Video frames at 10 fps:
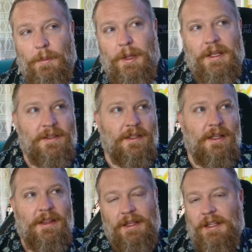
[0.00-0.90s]
Because
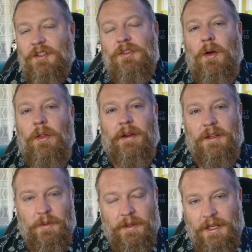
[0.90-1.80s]
there's no other
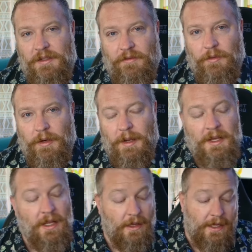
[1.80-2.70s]
explanation for it. I
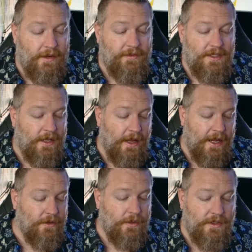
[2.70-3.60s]
mean, like I've said,
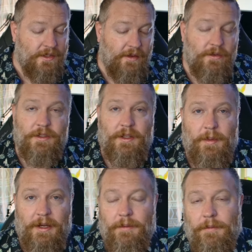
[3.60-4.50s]
Andor does diversity
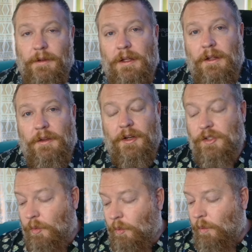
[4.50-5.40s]
better.
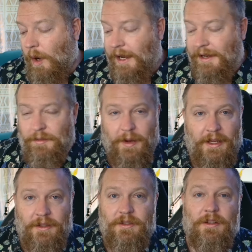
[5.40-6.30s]
There's a wide
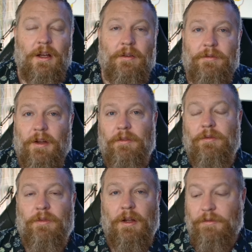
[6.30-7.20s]
range of
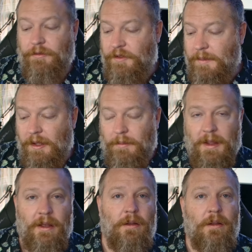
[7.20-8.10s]

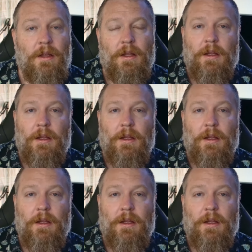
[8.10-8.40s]
female-male